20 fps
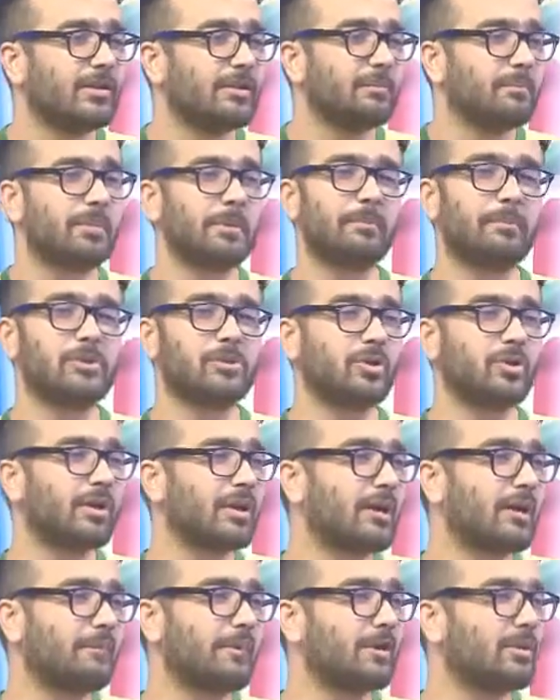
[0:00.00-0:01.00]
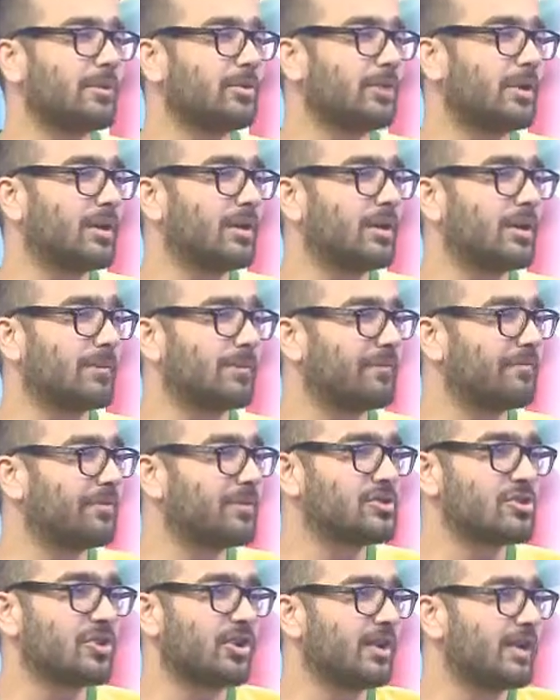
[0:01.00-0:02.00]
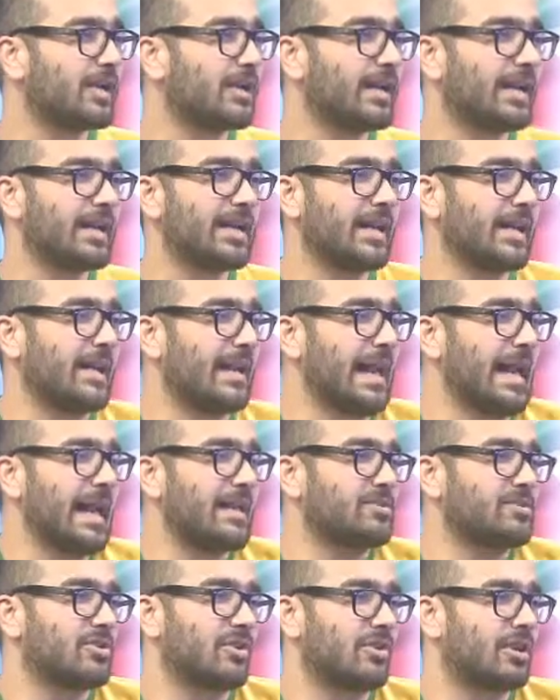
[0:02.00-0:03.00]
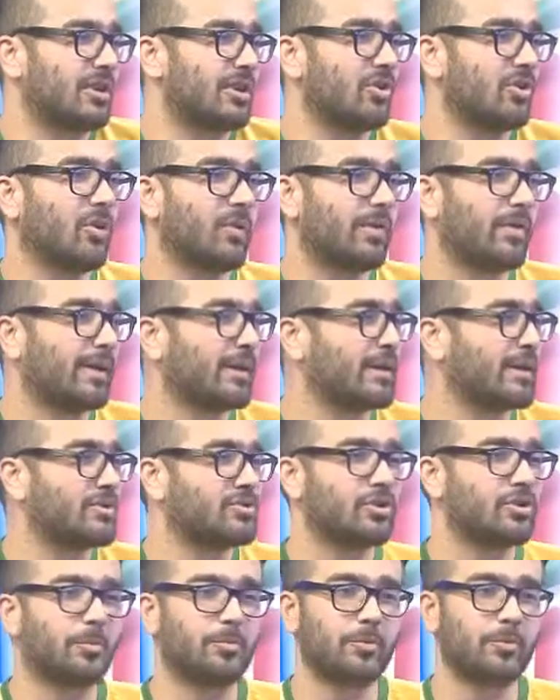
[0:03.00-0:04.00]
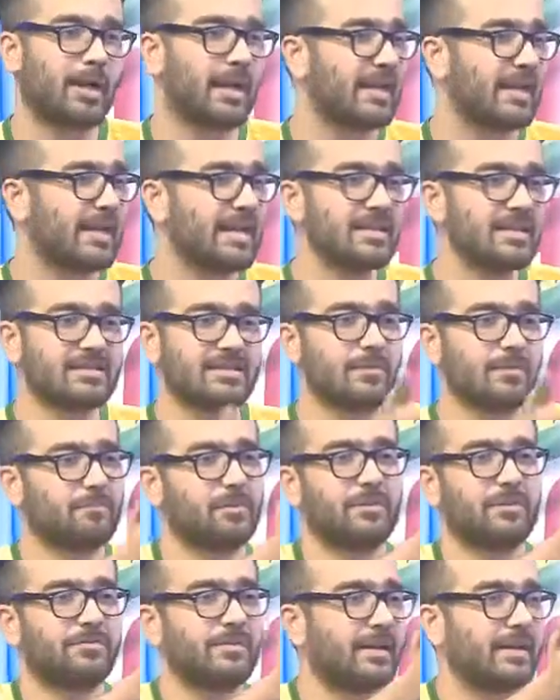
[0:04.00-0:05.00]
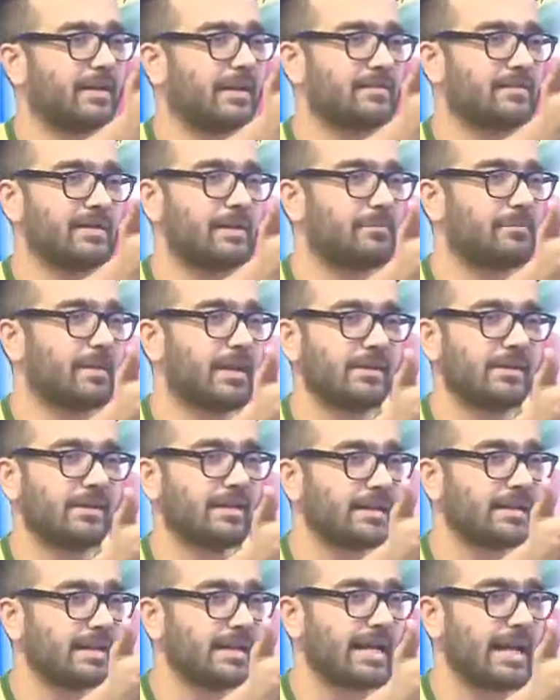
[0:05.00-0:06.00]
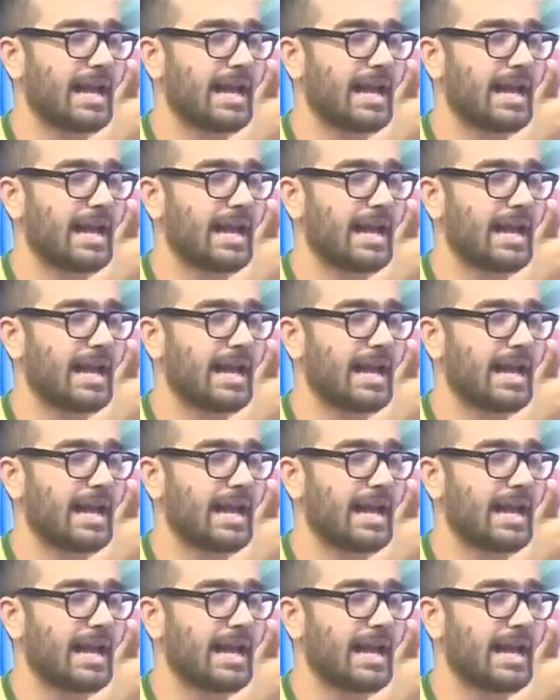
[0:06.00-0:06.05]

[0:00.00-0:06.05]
People showing up at the World Cup. If it's your day, it's your day. No one can stop you. And he's the perfect example. I think he